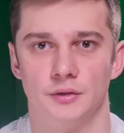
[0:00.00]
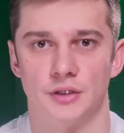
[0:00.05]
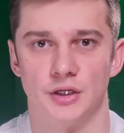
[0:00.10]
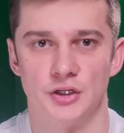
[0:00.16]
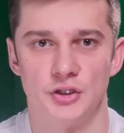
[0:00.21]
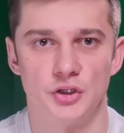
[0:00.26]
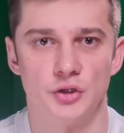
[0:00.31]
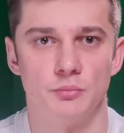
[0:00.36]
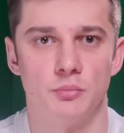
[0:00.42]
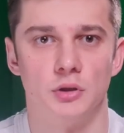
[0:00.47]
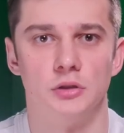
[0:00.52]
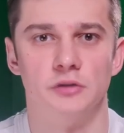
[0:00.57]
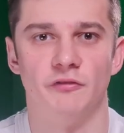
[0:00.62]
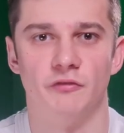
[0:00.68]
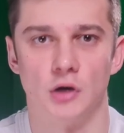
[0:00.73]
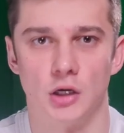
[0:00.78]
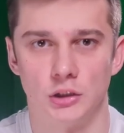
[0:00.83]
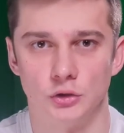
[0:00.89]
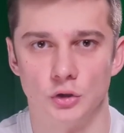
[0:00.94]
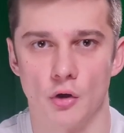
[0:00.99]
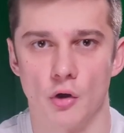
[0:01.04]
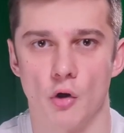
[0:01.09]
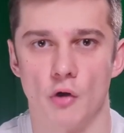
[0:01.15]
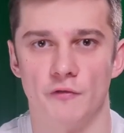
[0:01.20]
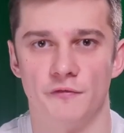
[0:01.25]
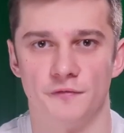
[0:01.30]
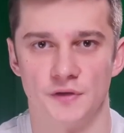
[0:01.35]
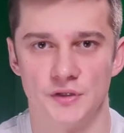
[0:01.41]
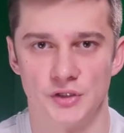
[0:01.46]
tangible value
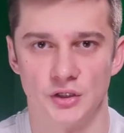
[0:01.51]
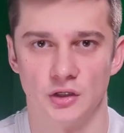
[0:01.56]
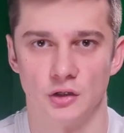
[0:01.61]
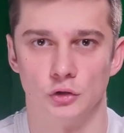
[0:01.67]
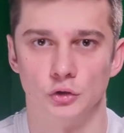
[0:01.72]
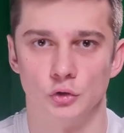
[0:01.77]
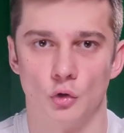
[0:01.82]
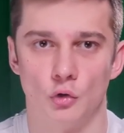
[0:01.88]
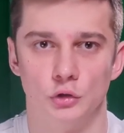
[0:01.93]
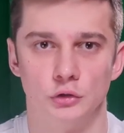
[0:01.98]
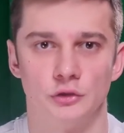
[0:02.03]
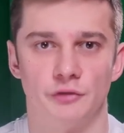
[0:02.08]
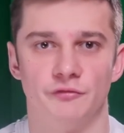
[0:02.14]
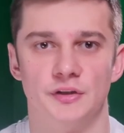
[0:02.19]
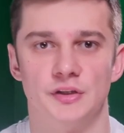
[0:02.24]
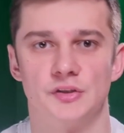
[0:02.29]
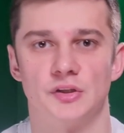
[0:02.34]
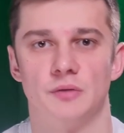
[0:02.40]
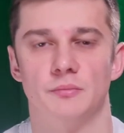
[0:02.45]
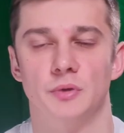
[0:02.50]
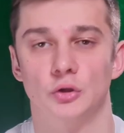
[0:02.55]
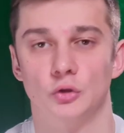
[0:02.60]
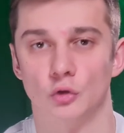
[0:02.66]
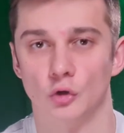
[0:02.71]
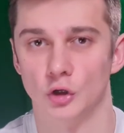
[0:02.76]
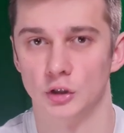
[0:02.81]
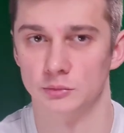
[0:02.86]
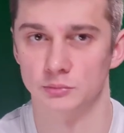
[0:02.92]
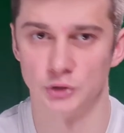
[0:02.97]
of physical gold with
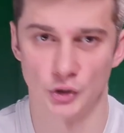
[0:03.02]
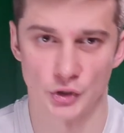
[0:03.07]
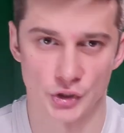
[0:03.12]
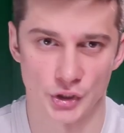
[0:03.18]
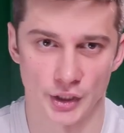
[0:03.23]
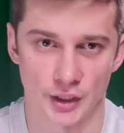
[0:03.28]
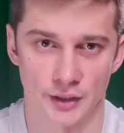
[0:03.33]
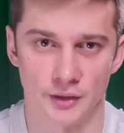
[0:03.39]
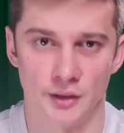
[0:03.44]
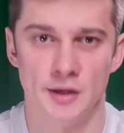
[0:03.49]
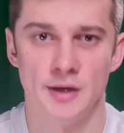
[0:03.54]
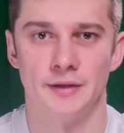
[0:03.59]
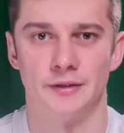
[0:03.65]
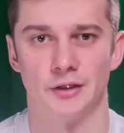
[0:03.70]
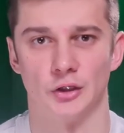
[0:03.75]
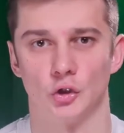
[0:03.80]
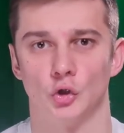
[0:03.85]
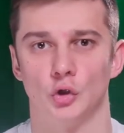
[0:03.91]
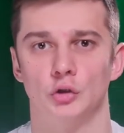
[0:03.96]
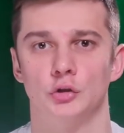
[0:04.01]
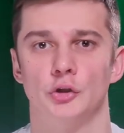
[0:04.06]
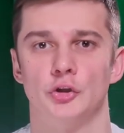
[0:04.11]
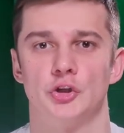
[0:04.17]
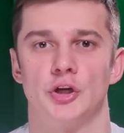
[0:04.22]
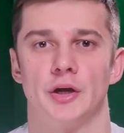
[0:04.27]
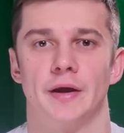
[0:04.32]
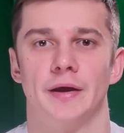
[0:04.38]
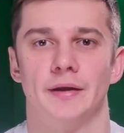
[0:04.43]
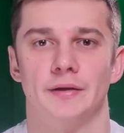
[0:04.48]
Bitcoin blockchain
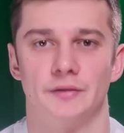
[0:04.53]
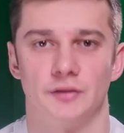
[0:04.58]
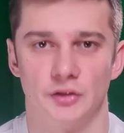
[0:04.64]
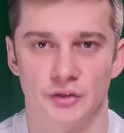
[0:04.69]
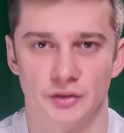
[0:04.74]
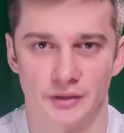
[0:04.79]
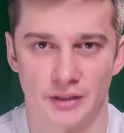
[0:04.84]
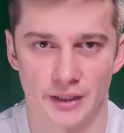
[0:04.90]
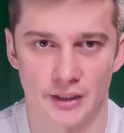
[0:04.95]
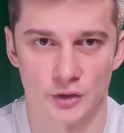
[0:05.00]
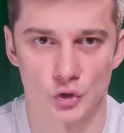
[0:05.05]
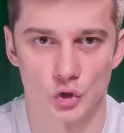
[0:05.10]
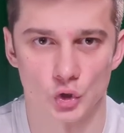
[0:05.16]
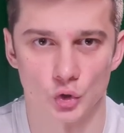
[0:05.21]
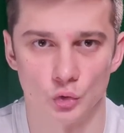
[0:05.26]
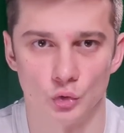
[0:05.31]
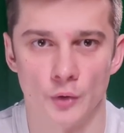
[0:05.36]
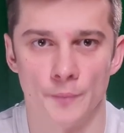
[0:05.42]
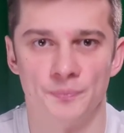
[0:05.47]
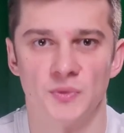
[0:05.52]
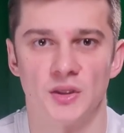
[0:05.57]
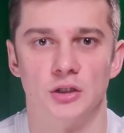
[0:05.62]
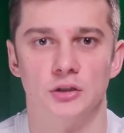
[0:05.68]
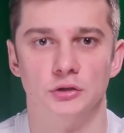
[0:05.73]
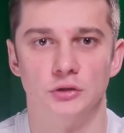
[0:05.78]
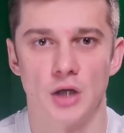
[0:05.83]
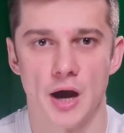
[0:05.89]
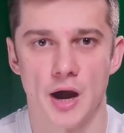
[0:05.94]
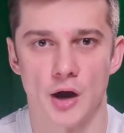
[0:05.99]
technology and intends to
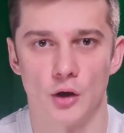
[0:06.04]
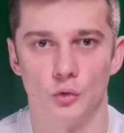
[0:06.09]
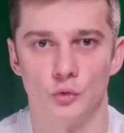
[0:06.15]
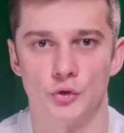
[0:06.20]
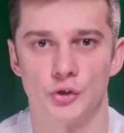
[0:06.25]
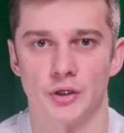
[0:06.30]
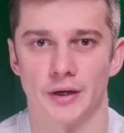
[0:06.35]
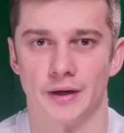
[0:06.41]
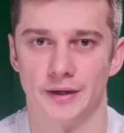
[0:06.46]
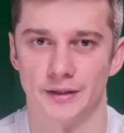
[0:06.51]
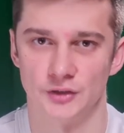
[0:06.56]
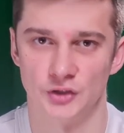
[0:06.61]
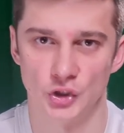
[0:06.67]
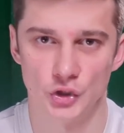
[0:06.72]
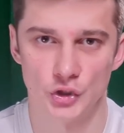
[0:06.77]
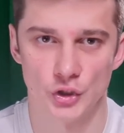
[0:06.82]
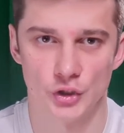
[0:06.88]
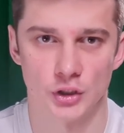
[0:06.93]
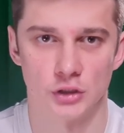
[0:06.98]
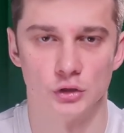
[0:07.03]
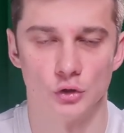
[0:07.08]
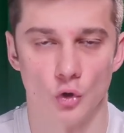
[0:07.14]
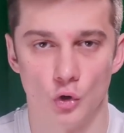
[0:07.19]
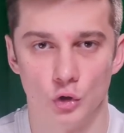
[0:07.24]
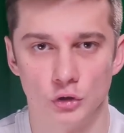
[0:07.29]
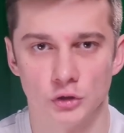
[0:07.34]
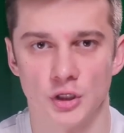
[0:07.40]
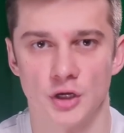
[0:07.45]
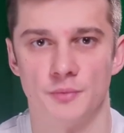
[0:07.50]
launch a digital
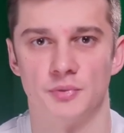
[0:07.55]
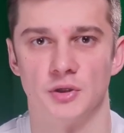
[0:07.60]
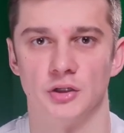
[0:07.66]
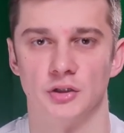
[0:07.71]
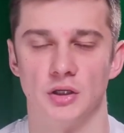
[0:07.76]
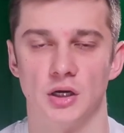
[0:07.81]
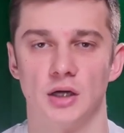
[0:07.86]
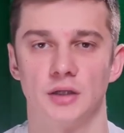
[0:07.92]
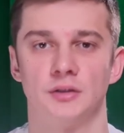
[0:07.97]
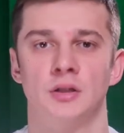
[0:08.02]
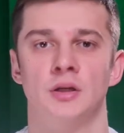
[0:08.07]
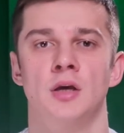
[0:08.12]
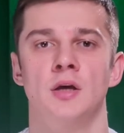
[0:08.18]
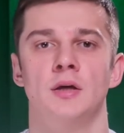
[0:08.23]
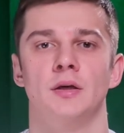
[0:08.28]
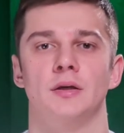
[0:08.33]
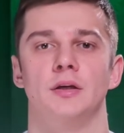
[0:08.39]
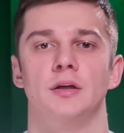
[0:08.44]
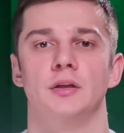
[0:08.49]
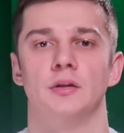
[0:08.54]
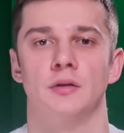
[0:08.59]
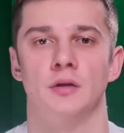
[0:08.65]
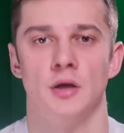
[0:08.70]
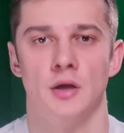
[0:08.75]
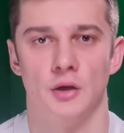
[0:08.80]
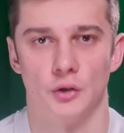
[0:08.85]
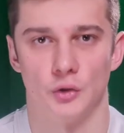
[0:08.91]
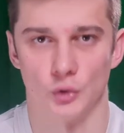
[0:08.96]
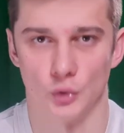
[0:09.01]
gold product in
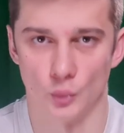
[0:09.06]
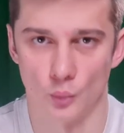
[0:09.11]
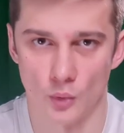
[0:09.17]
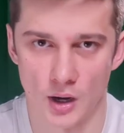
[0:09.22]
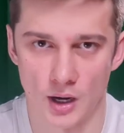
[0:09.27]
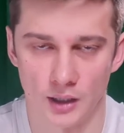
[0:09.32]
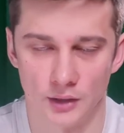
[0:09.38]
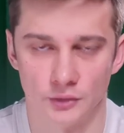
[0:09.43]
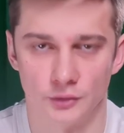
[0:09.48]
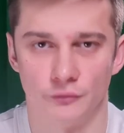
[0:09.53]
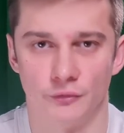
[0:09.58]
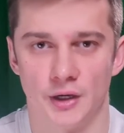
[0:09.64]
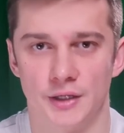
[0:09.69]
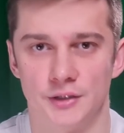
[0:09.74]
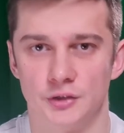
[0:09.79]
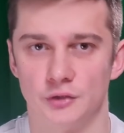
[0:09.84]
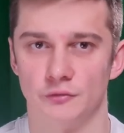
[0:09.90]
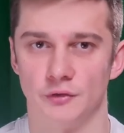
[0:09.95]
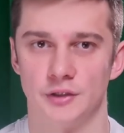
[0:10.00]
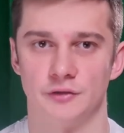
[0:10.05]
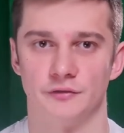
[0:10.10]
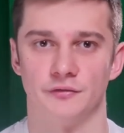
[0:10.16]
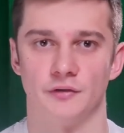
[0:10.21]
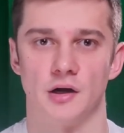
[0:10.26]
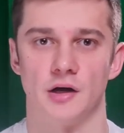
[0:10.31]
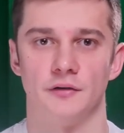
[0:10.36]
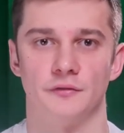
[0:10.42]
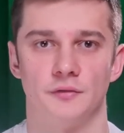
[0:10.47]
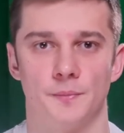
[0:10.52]
Q1
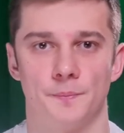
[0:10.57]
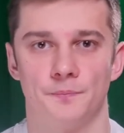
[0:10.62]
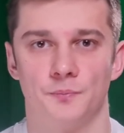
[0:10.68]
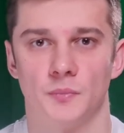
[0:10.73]
2025.